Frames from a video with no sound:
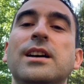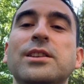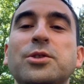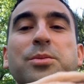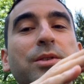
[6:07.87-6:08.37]
a
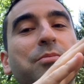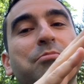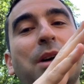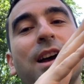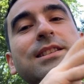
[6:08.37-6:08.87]
little bit of
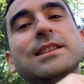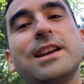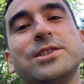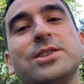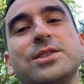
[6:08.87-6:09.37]
pious
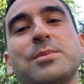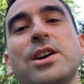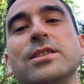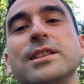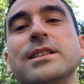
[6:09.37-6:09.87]
legends
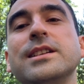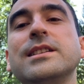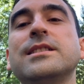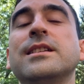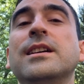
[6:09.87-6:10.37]
about
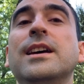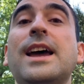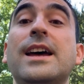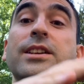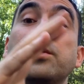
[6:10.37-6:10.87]
lilies,
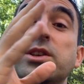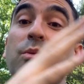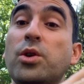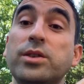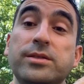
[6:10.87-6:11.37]
how they really
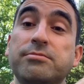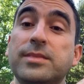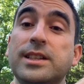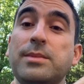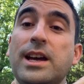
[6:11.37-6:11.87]
weren't,
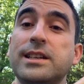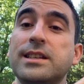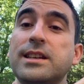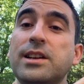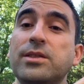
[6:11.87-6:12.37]
and back in the
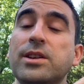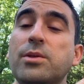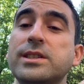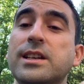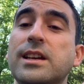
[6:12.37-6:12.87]
day, really
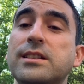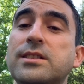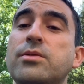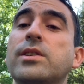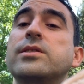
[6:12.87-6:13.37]
always connected to
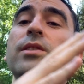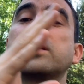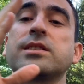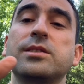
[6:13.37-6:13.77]
the resurrection.